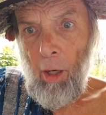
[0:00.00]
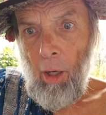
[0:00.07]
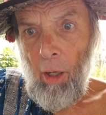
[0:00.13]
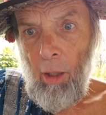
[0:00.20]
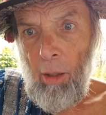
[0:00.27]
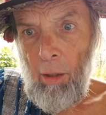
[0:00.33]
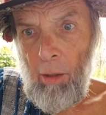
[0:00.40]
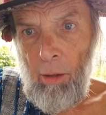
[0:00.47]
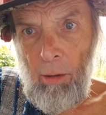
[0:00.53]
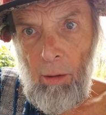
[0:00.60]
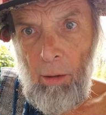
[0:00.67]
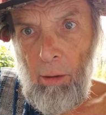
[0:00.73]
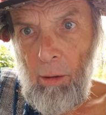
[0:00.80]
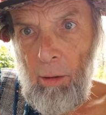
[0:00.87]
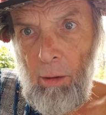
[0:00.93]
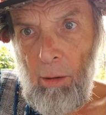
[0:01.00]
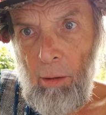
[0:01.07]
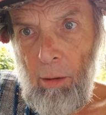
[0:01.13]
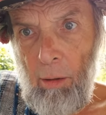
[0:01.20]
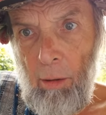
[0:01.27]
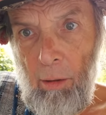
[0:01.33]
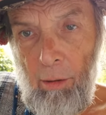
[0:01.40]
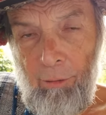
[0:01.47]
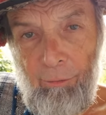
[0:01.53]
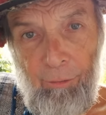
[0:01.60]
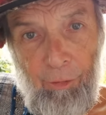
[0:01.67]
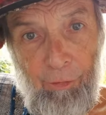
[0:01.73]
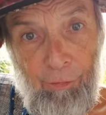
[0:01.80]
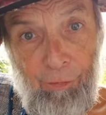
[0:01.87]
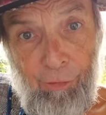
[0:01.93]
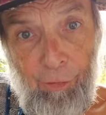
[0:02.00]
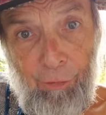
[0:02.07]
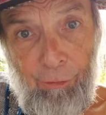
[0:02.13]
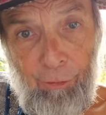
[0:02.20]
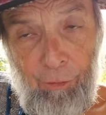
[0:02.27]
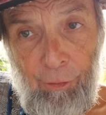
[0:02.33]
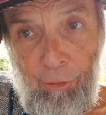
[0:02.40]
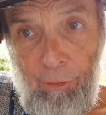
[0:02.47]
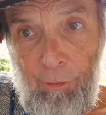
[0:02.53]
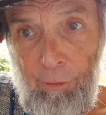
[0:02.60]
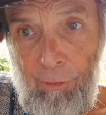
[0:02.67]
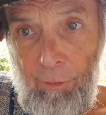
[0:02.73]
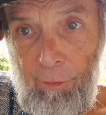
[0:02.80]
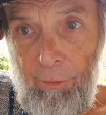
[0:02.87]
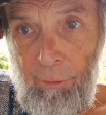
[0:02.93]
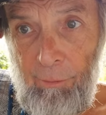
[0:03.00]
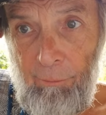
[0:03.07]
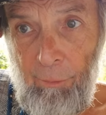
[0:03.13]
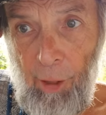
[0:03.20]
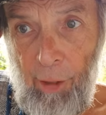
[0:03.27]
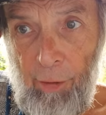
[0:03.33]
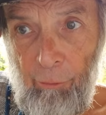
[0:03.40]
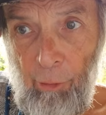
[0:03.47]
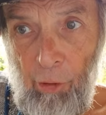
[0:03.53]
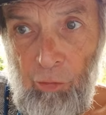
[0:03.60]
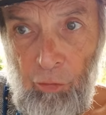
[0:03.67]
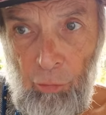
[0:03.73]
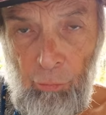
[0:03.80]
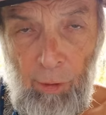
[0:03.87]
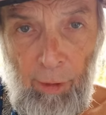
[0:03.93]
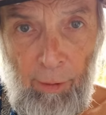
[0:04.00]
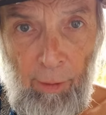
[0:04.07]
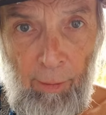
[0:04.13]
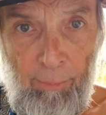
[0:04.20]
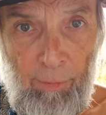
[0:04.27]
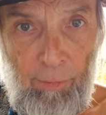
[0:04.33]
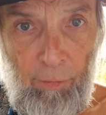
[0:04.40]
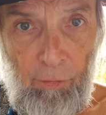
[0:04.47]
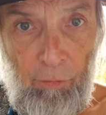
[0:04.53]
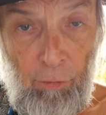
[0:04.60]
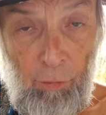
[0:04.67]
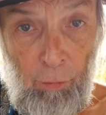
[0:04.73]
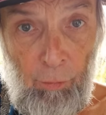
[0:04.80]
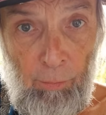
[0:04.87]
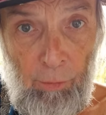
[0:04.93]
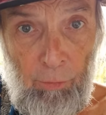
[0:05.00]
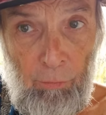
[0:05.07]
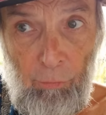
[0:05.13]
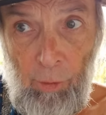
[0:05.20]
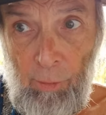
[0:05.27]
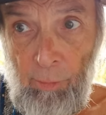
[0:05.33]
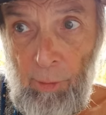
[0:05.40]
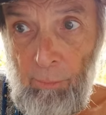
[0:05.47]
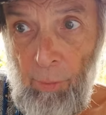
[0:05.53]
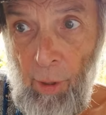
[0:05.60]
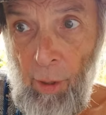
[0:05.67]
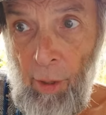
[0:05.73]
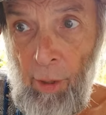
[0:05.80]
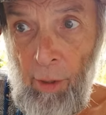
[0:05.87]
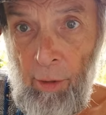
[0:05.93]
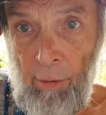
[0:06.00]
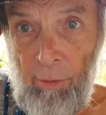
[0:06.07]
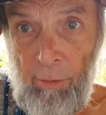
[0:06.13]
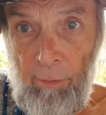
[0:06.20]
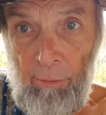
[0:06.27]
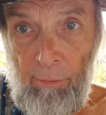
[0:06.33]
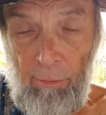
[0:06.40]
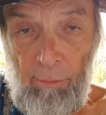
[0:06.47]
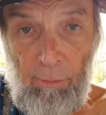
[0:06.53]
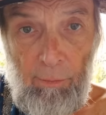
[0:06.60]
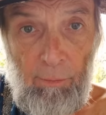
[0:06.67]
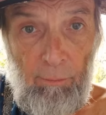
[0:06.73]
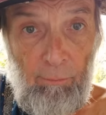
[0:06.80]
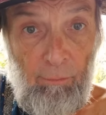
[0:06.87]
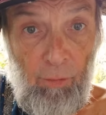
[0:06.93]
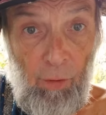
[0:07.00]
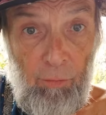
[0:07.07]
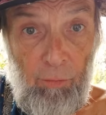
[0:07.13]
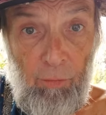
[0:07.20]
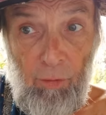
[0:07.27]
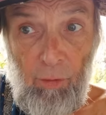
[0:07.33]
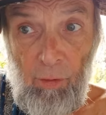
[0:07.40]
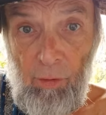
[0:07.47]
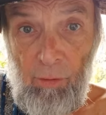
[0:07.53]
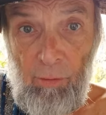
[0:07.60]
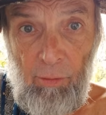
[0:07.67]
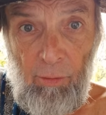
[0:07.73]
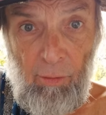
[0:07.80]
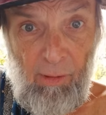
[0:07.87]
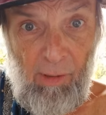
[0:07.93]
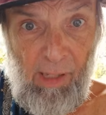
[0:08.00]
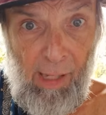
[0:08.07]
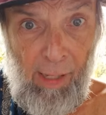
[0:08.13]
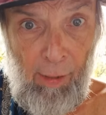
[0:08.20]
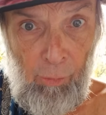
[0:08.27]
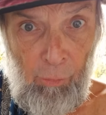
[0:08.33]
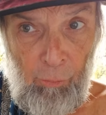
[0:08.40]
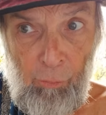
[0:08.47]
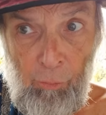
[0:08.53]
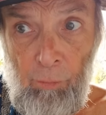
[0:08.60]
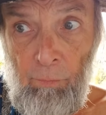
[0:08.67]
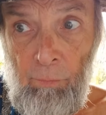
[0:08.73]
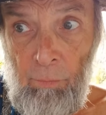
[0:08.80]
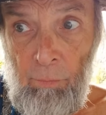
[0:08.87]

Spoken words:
What a central body rush to wake up in this humid, dreamy bed in Vientiane, Laos.